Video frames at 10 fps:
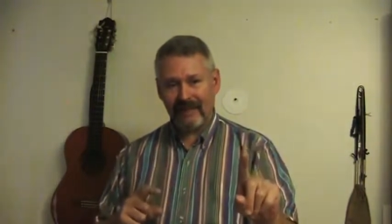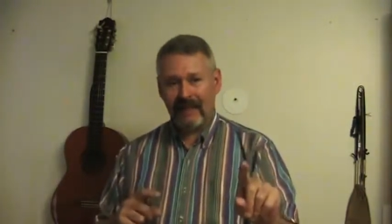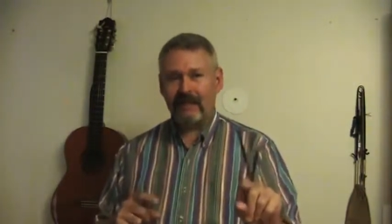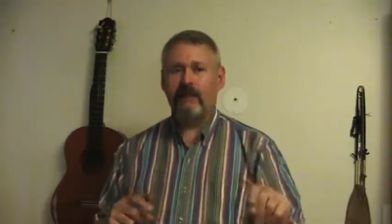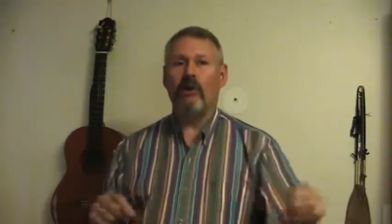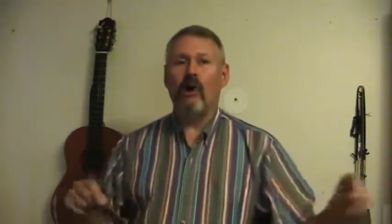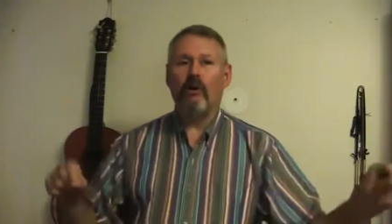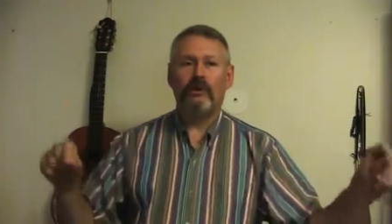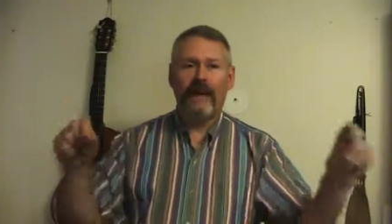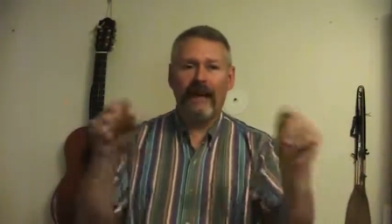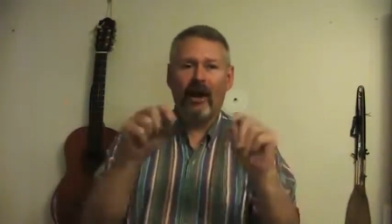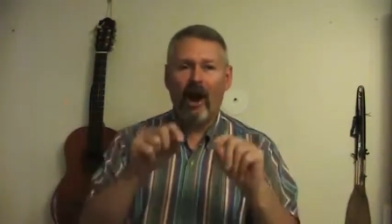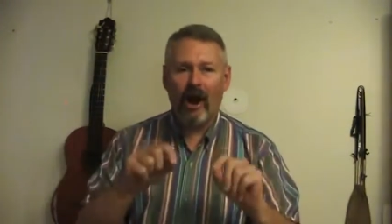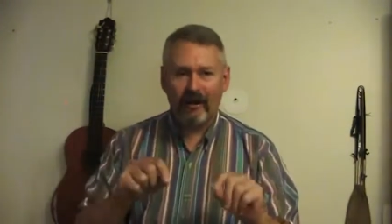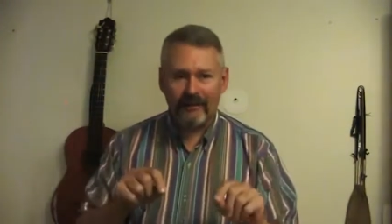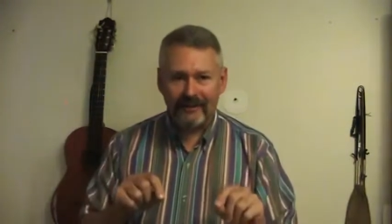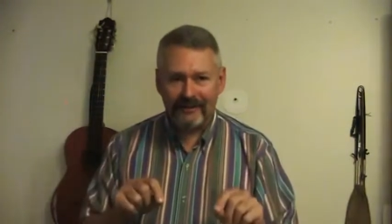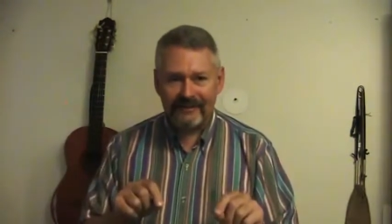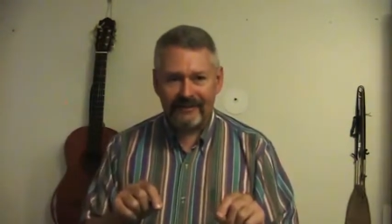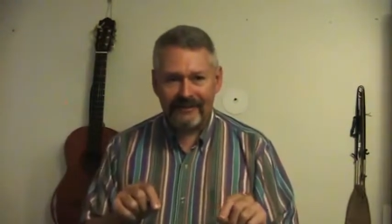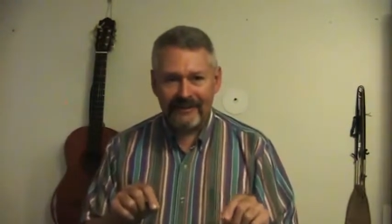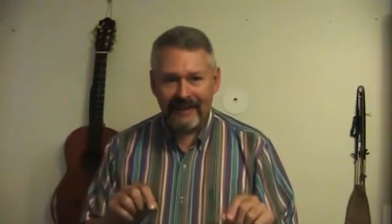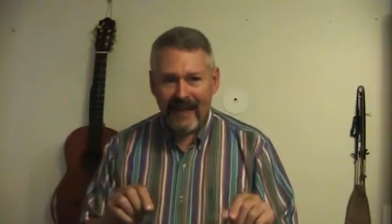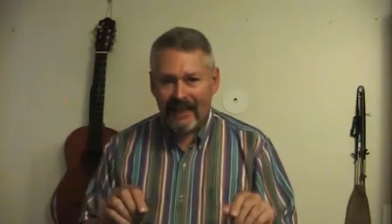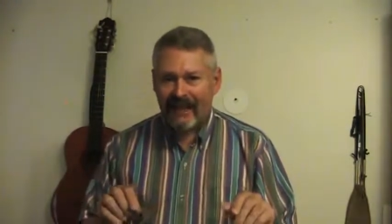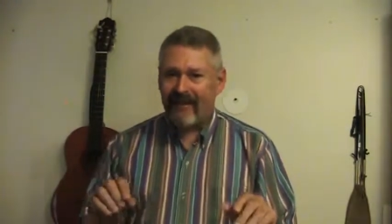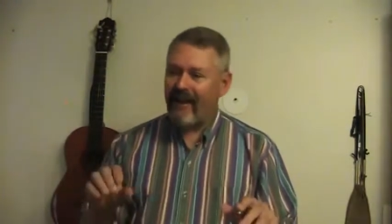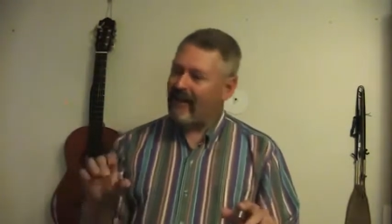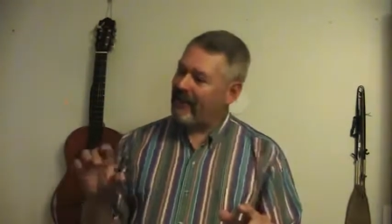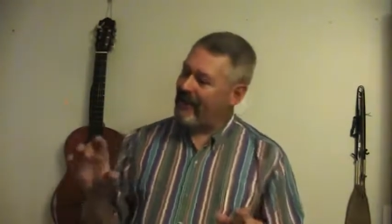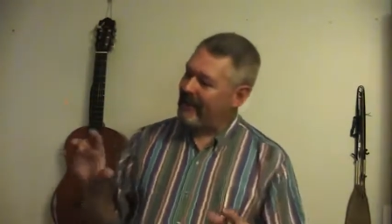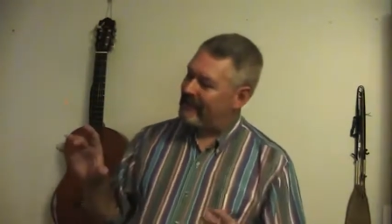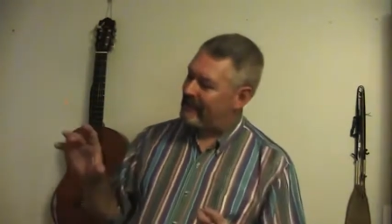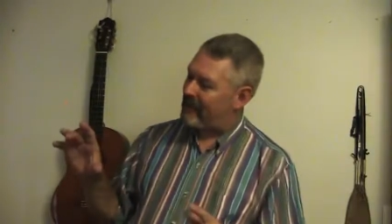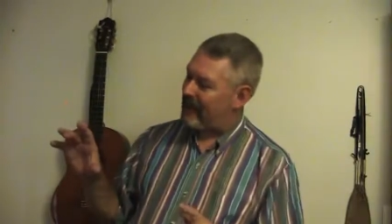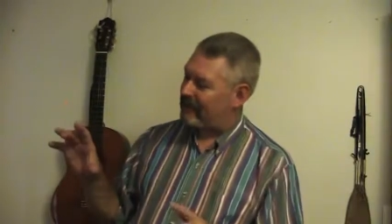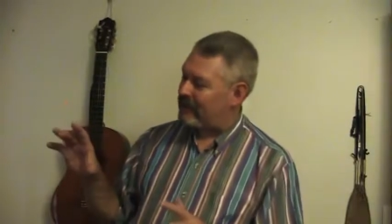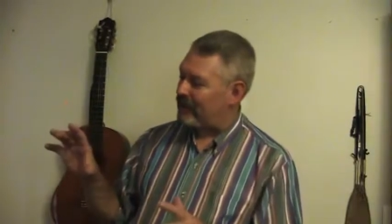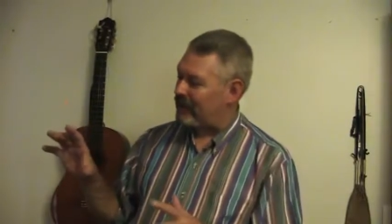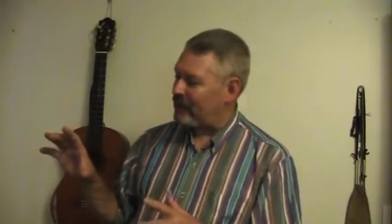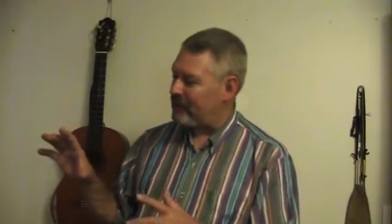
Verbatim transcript: So take heart. There are things about you